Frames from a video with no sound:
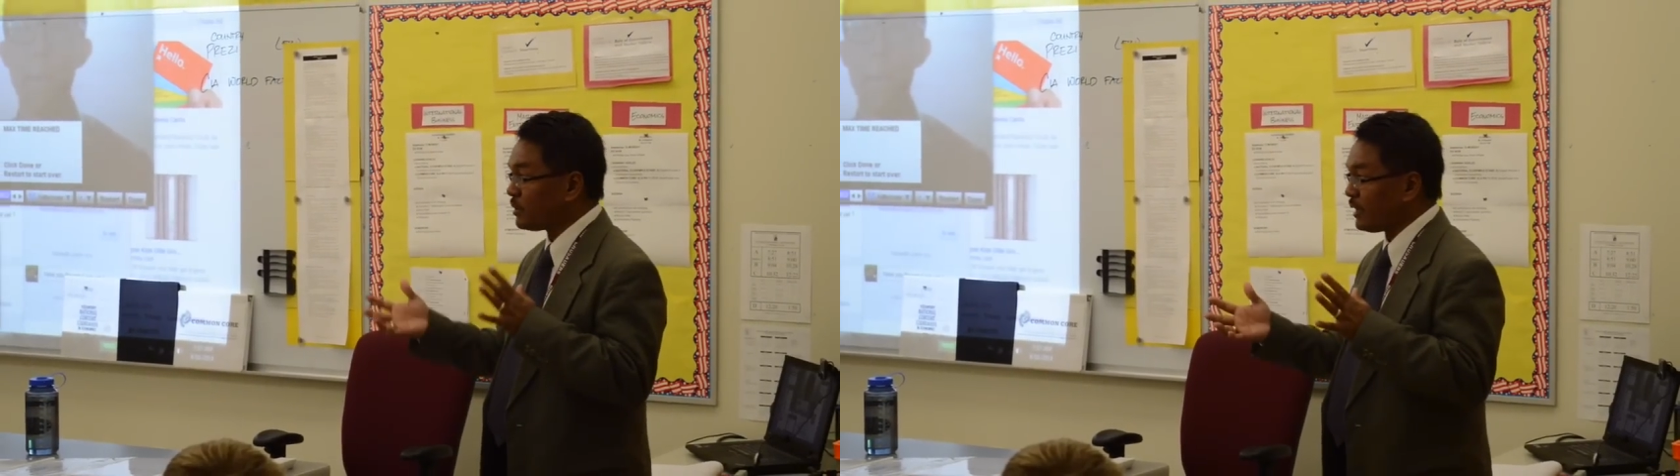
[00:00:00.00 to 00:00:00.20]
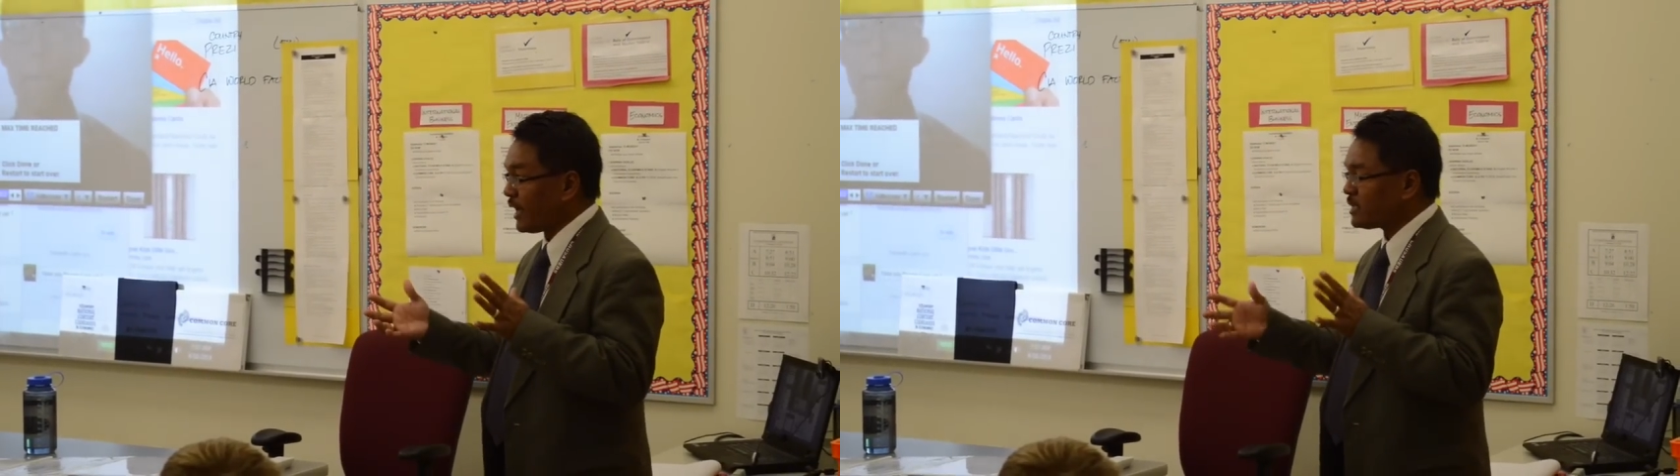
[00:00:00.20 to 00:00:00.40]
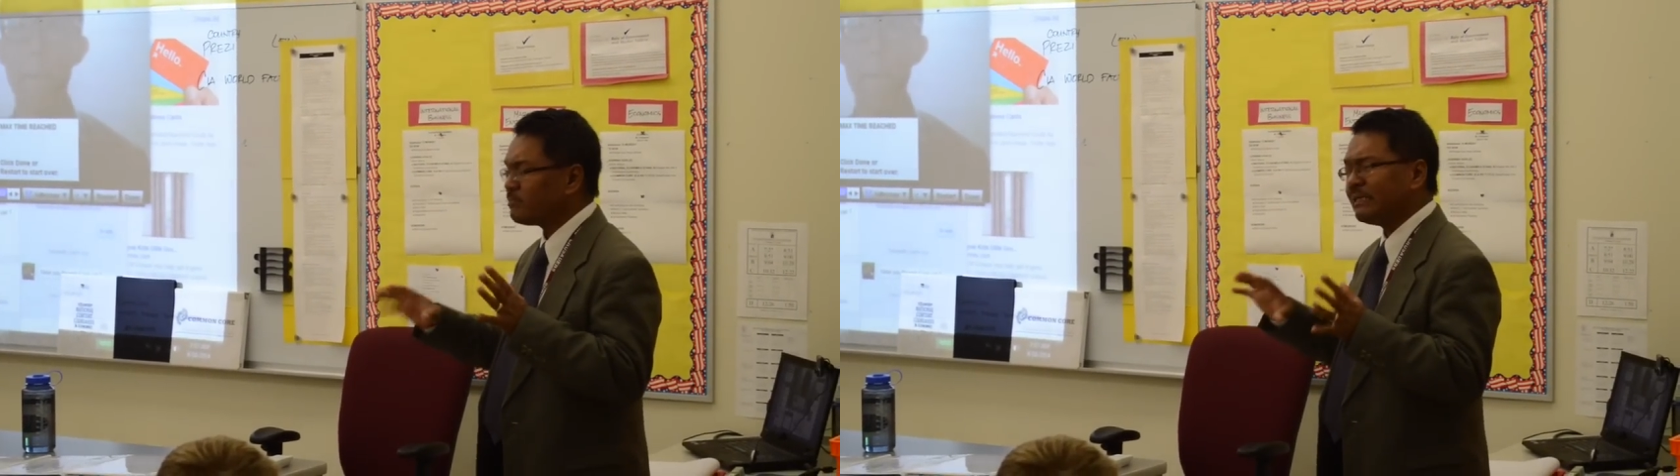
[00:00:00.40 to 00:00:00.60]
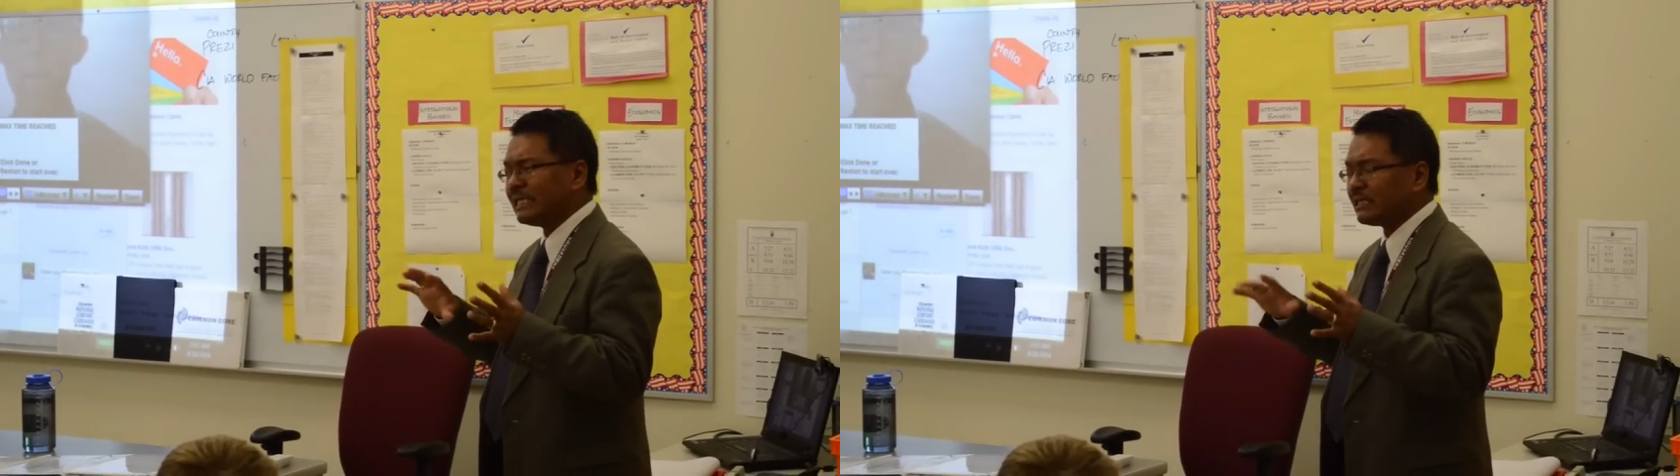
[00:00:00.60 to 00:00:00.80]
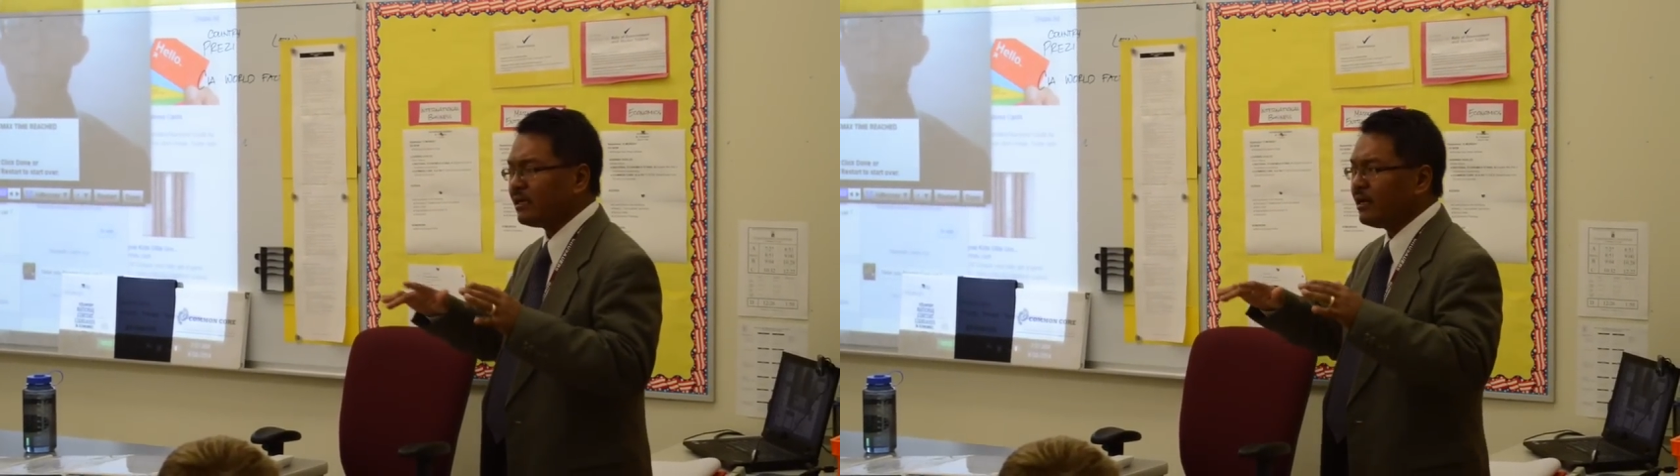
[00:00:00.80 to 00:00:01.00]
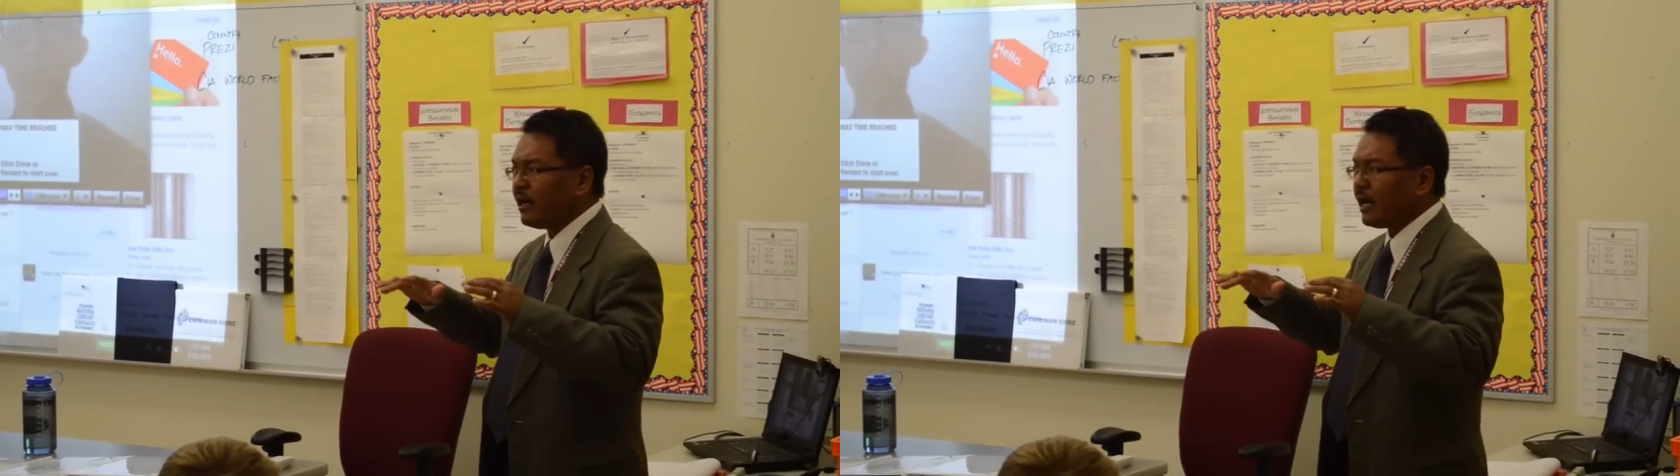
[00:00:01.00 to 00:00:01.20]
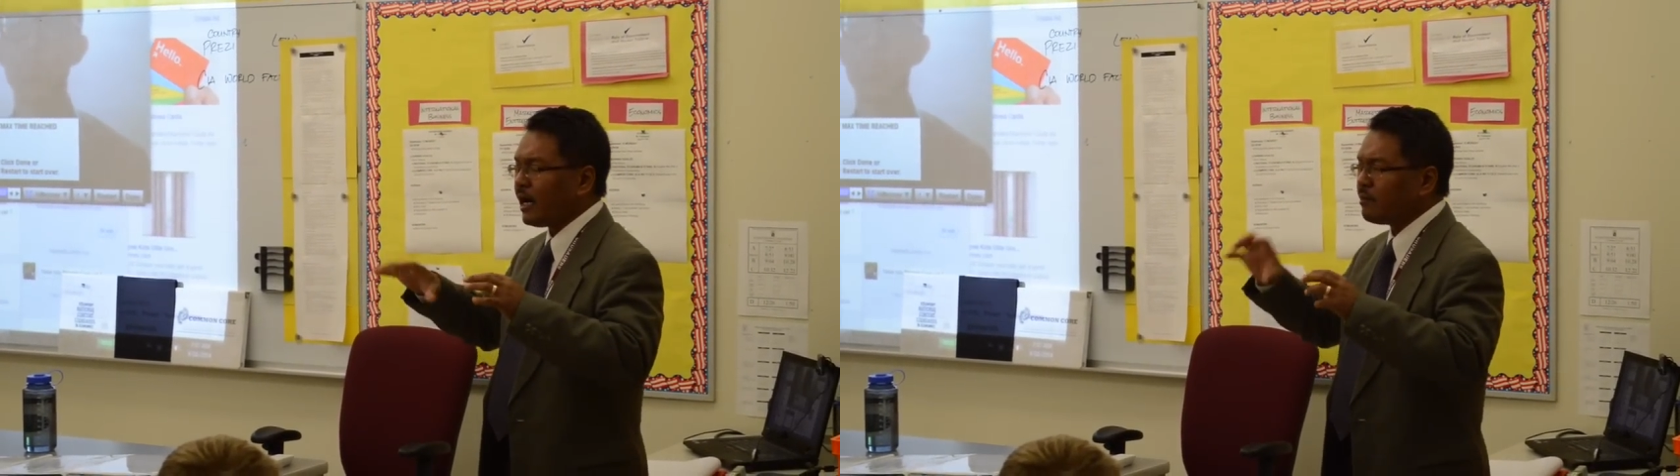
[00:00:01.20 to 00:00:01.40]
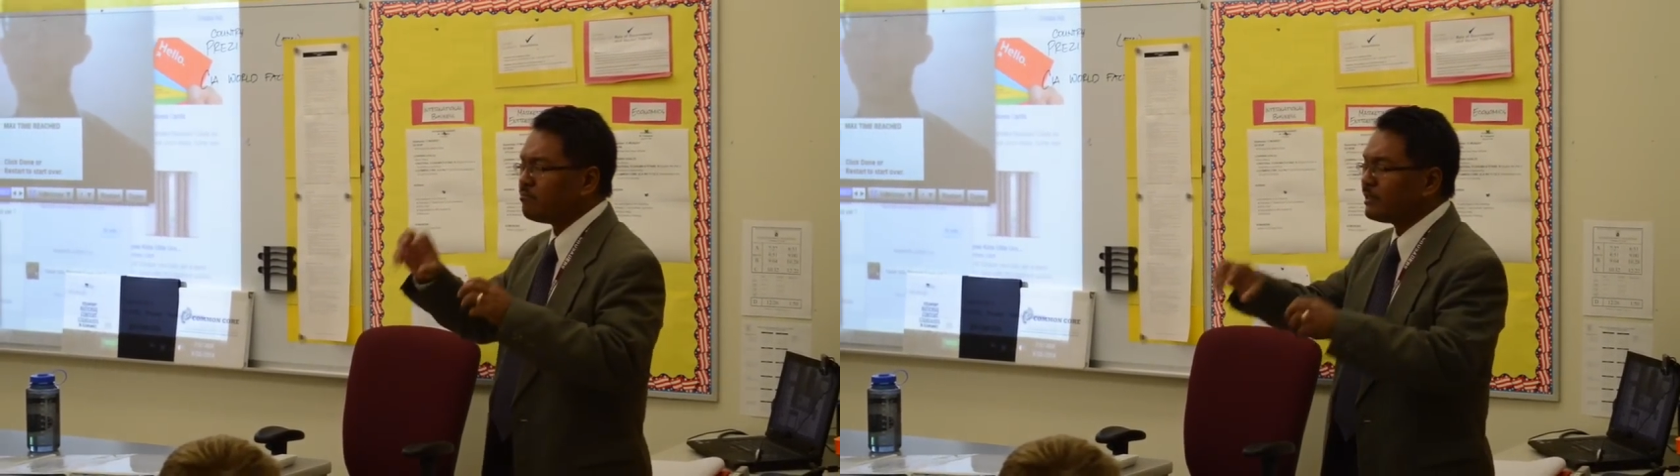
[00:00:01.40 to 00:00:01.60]
class even more relevant.
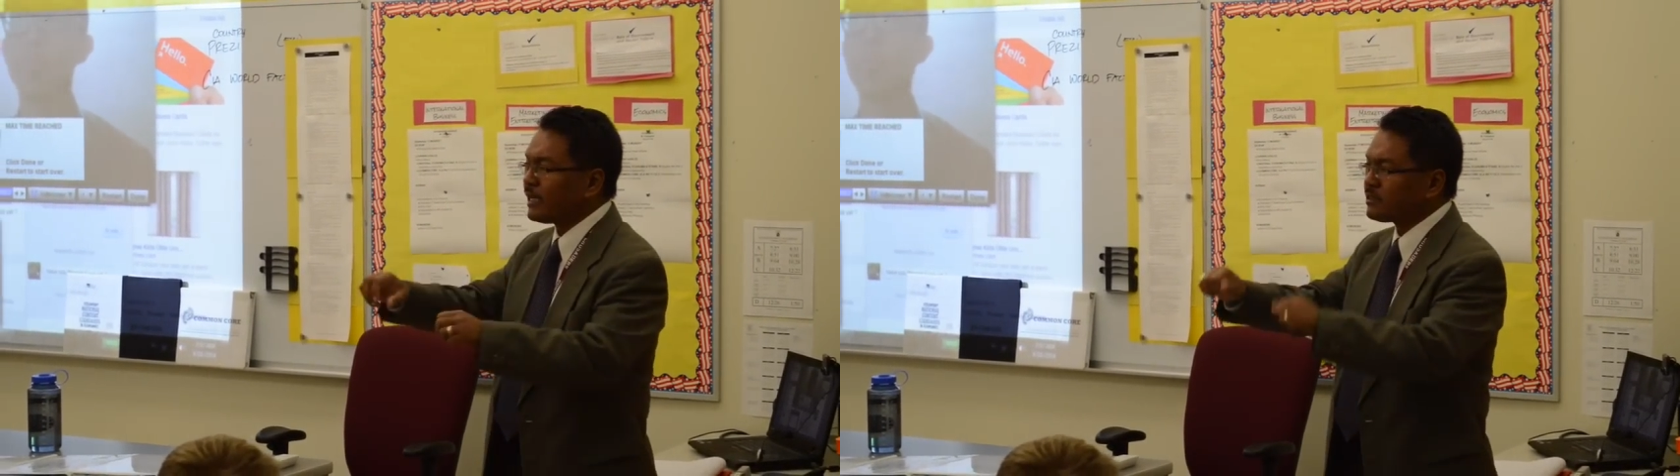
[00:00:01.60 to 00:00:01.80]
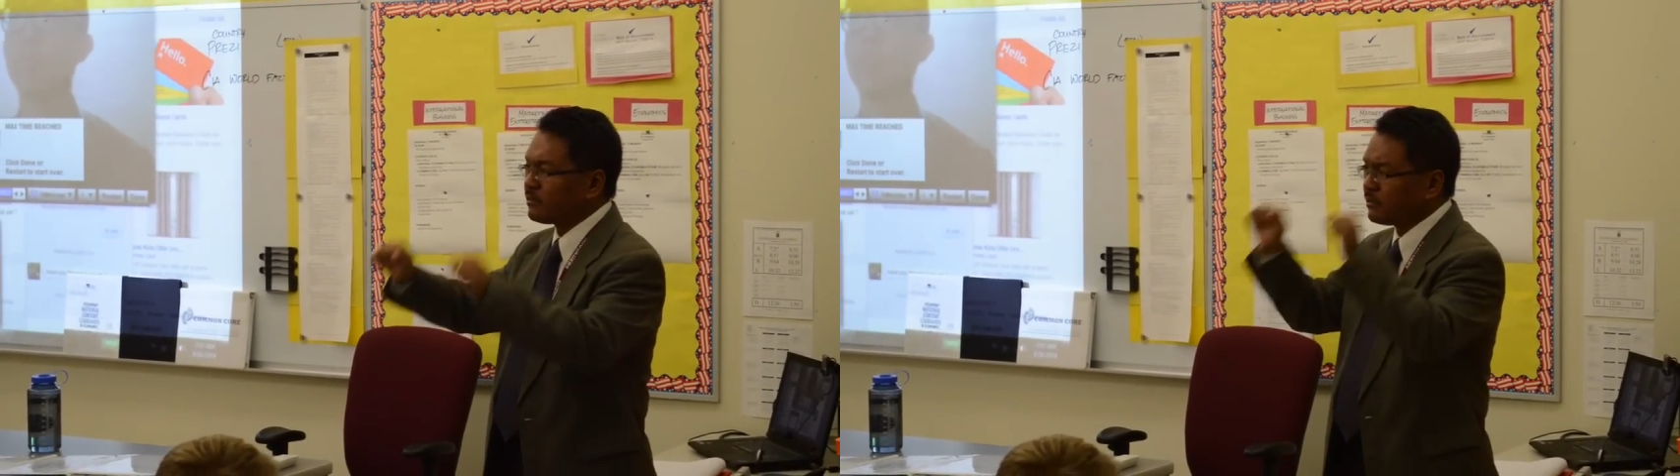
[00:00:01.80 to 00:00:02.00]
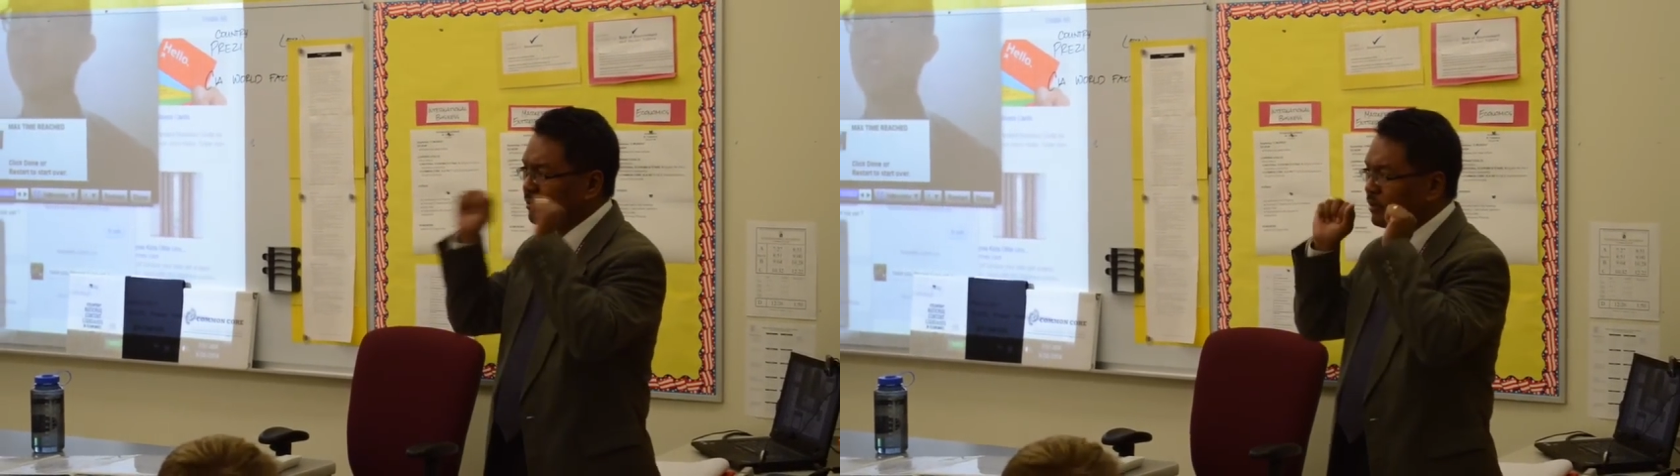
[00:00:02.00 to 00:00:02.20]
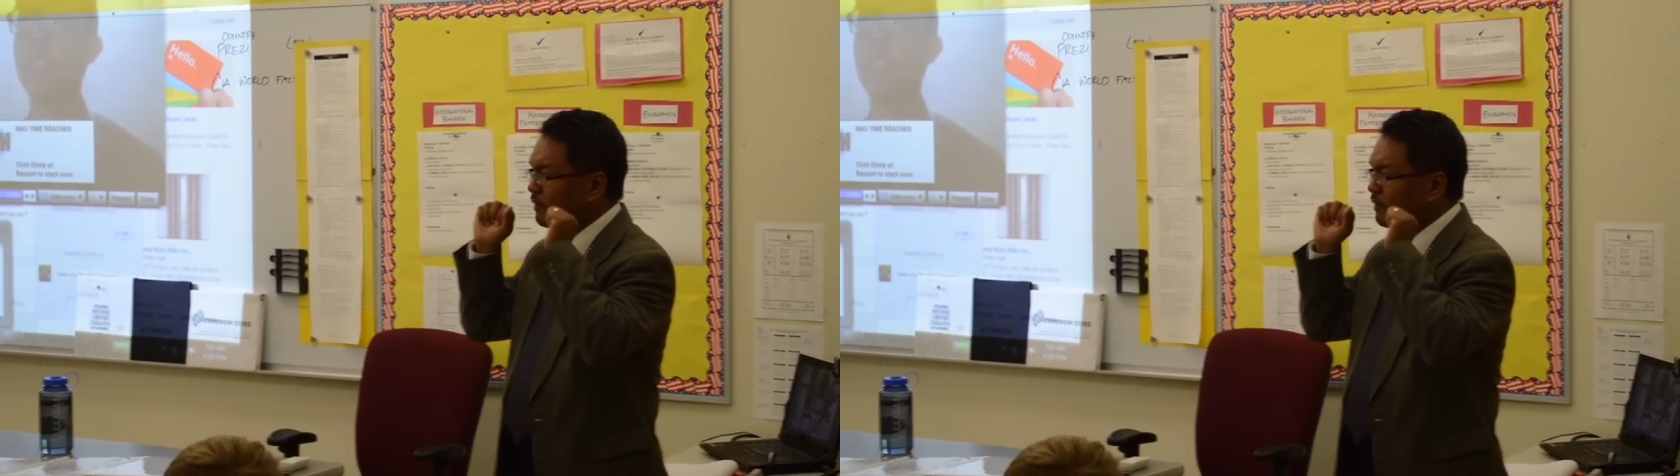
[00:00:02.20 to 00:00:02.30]
Uh, from a